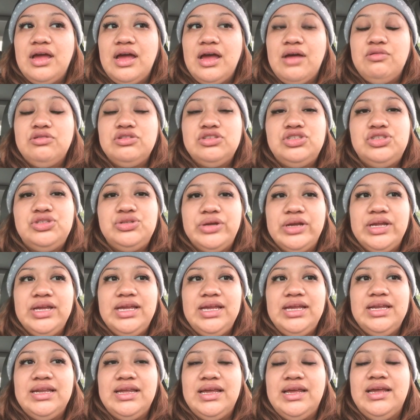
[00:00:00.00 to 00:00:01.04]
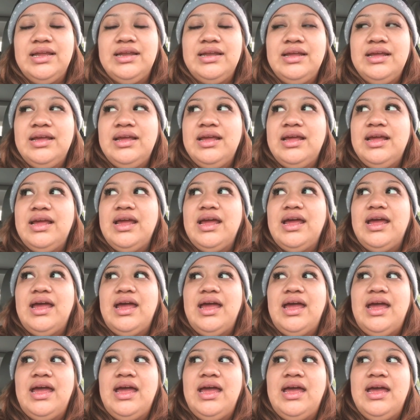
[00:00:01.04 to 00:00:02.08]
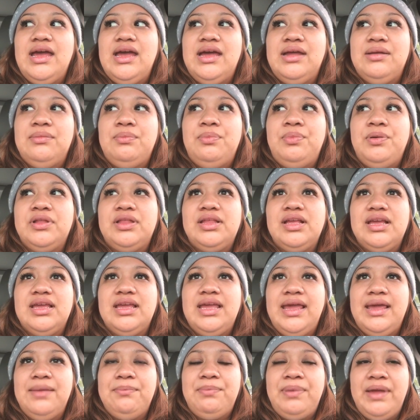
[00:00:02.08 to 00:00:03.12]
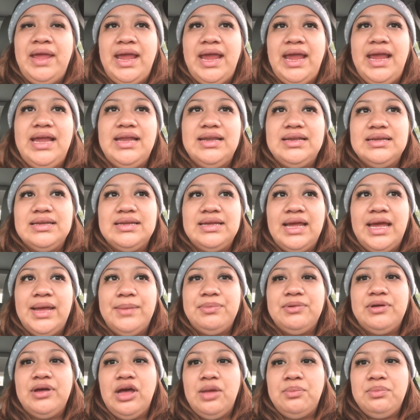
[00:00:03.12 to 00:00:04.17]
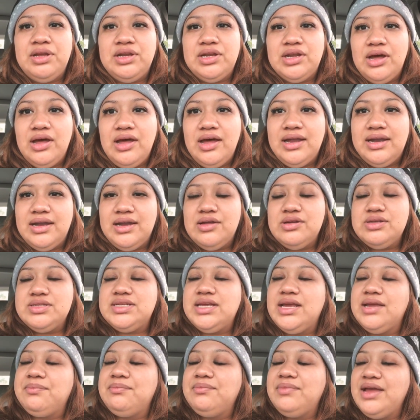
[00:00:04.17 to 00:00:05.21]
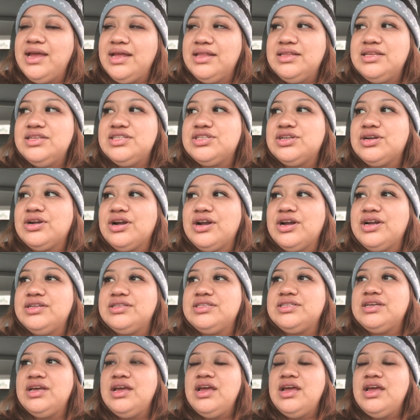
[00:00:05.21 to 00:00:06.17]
was drinking it, but the pain kept coming on, and I was like, man, this hurts.